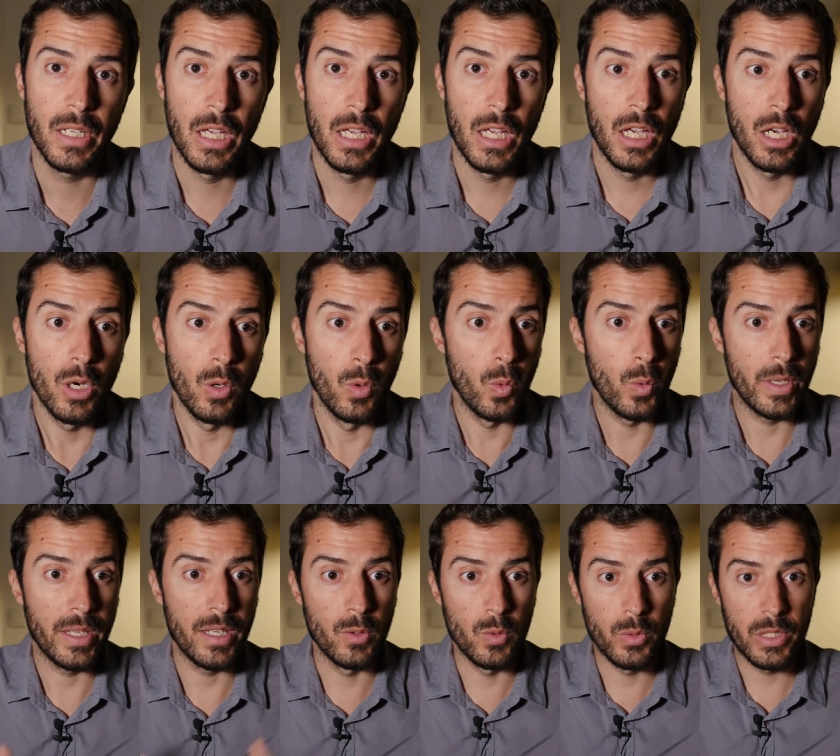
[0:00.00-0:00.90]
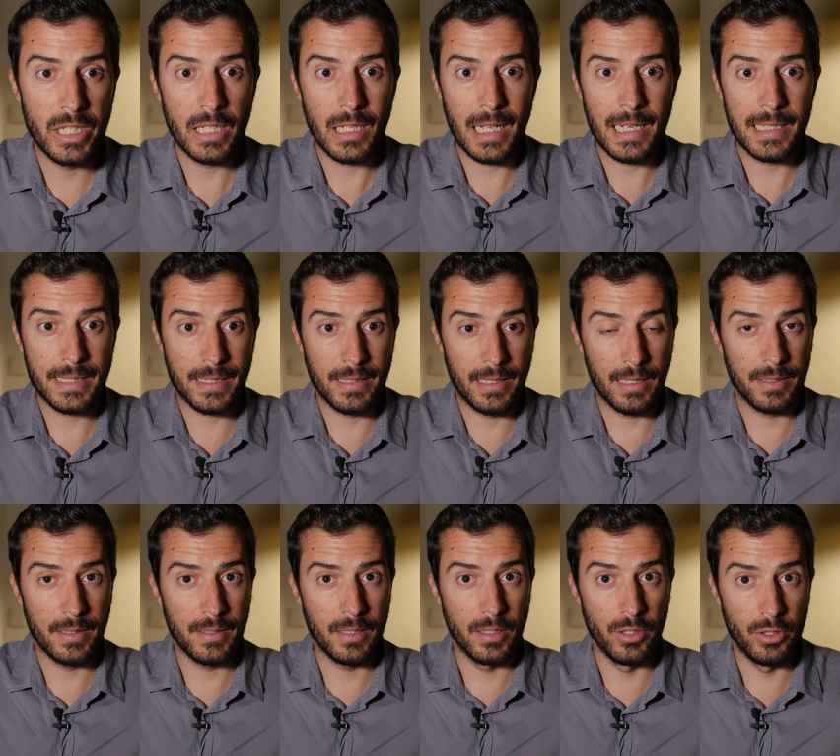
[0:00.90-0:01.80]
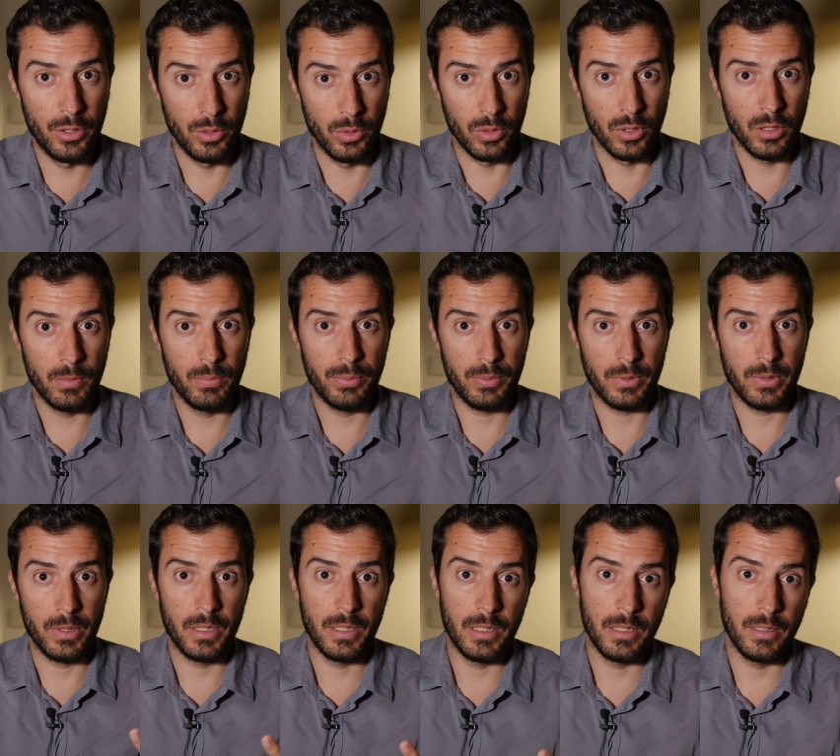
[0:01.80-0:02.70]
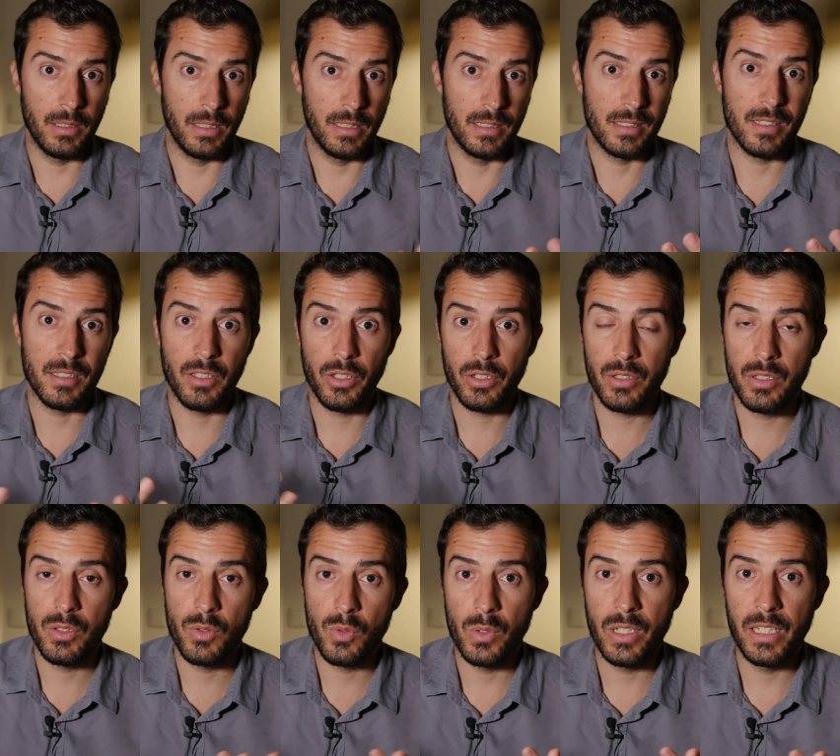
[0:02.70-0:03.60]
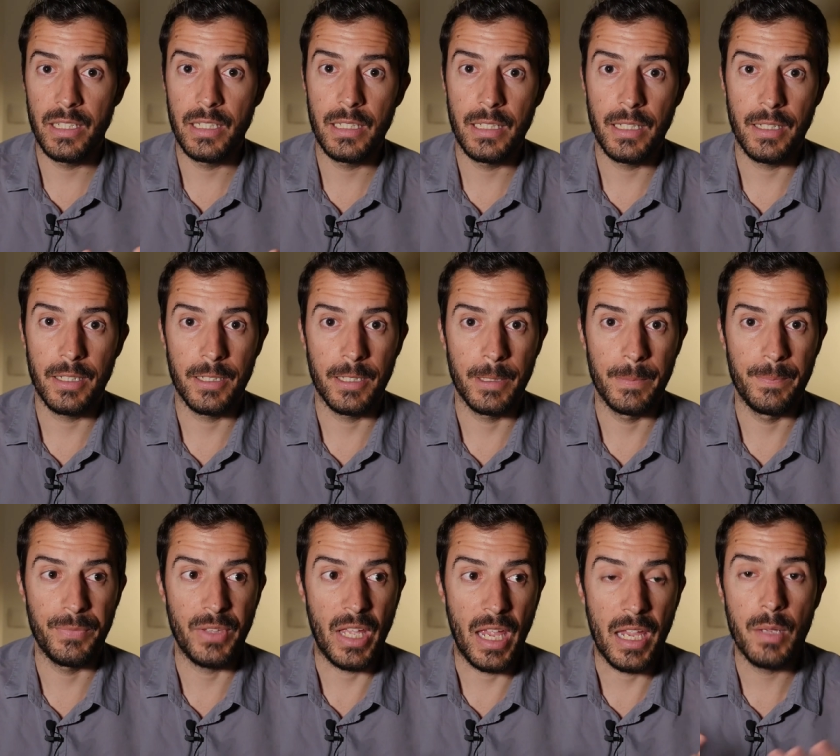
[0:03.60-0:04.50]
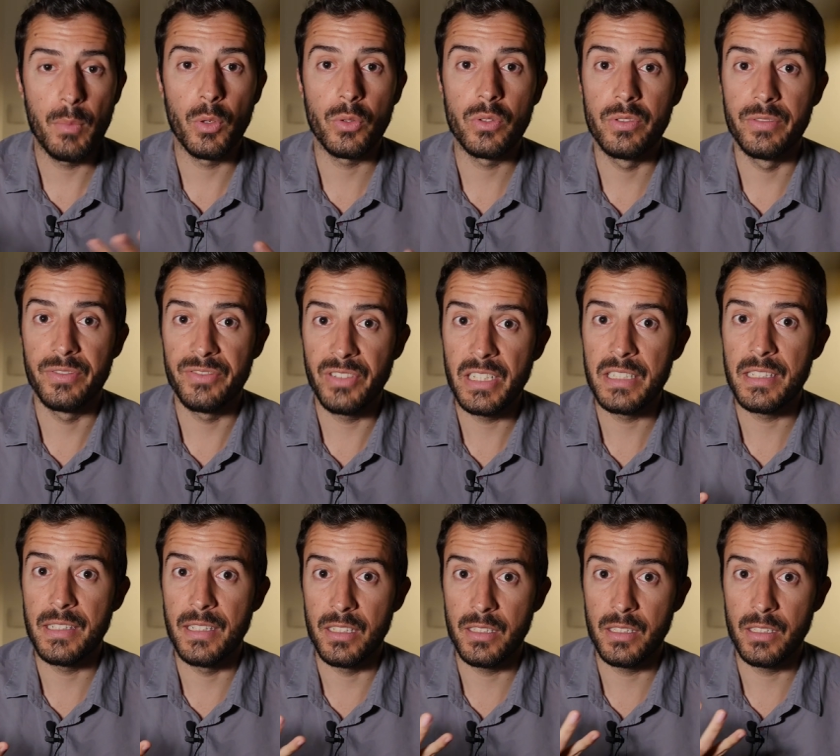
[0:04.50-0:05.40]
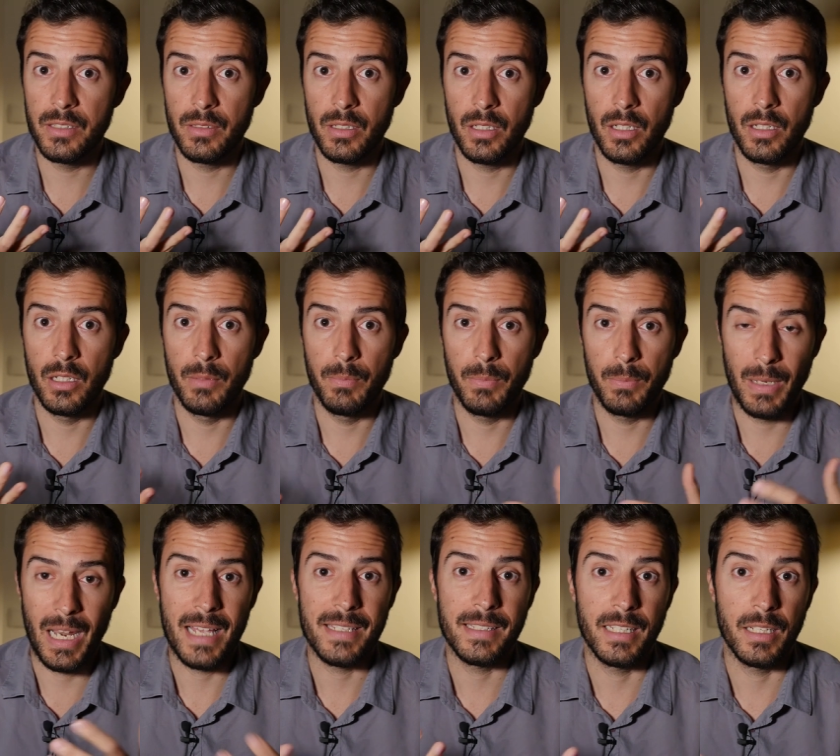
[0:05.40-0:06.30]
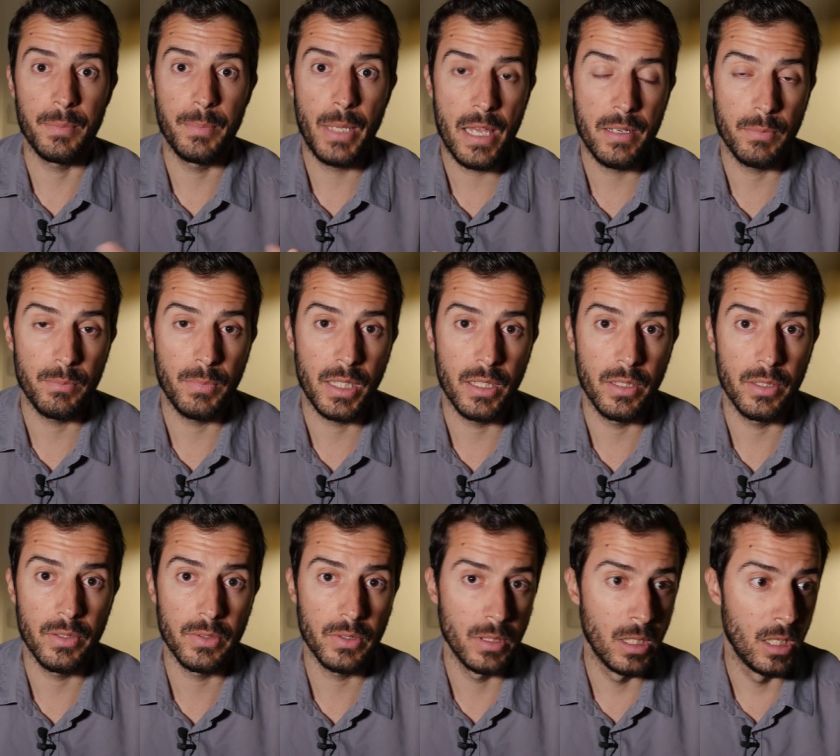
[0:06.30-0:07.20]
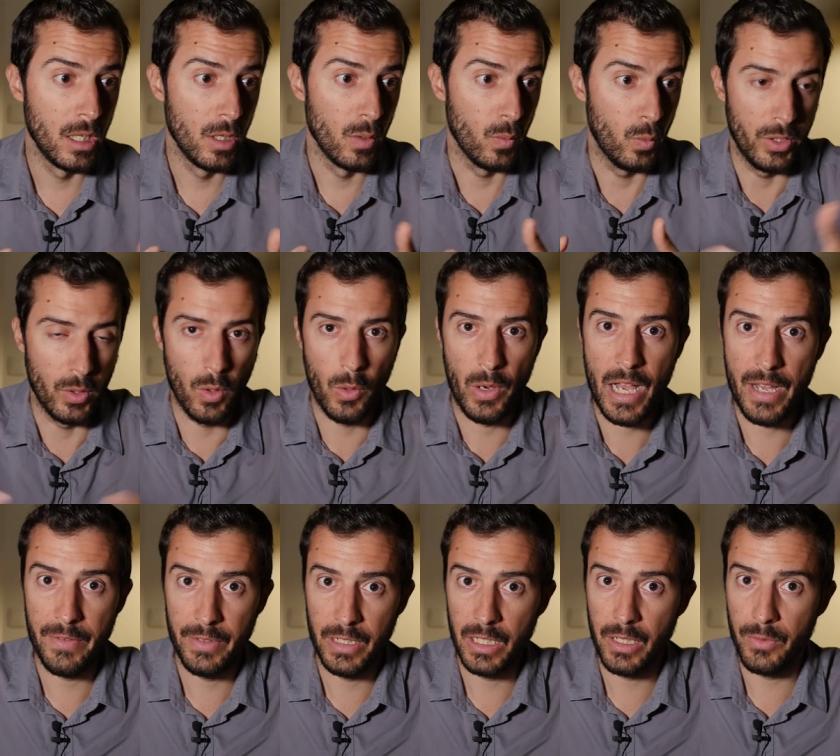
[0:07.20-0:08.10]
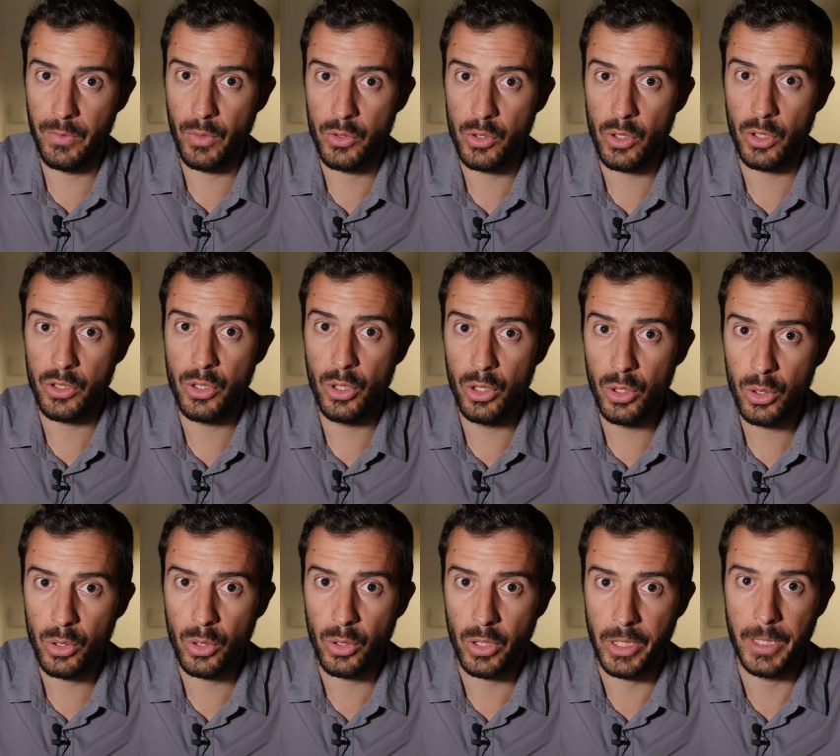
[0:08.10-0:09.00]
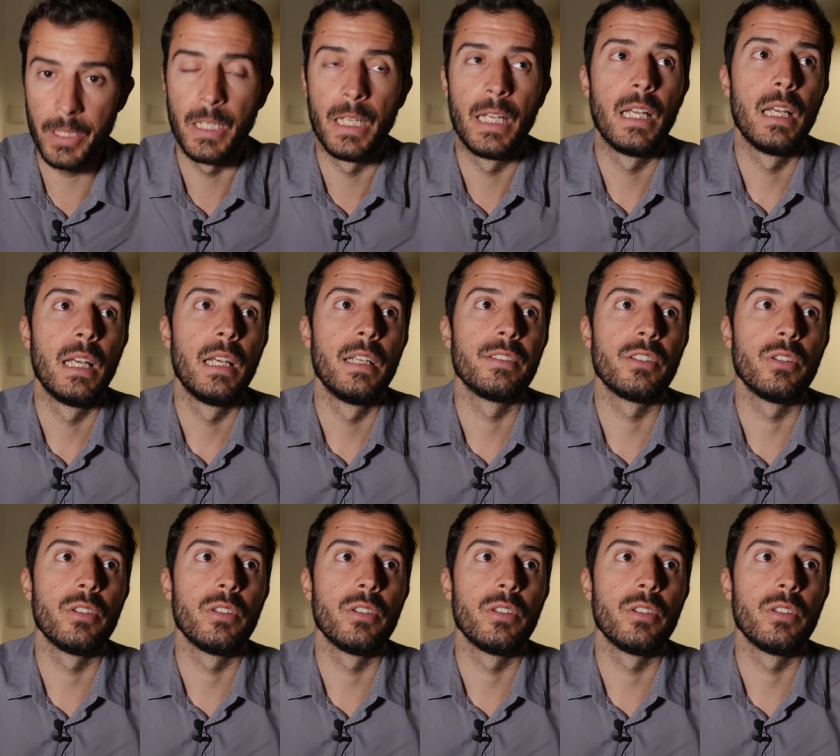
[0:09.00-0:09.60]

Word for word: we realized that Europe uh, is not really um, able to face this uh, plastic ban because we don't have any infrastructure locally. So